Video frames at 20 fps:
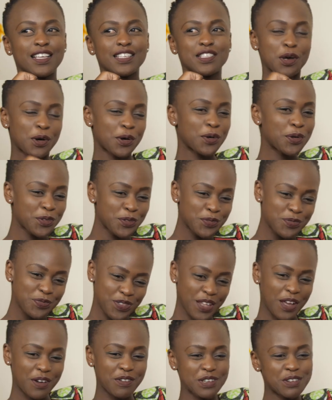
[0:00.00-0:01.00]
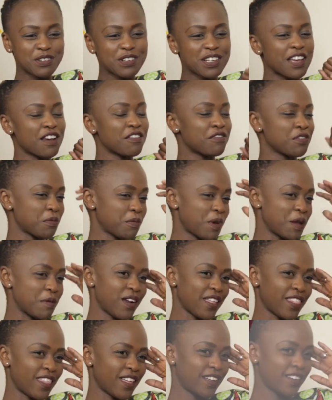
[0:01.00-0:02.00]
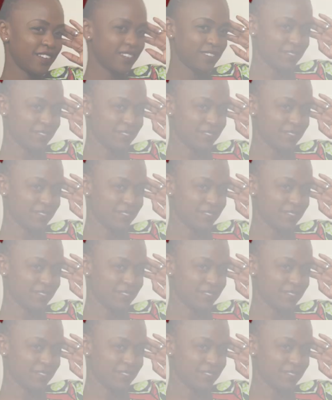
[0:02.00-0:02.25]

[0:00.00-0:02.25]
So we don't hear from my brother.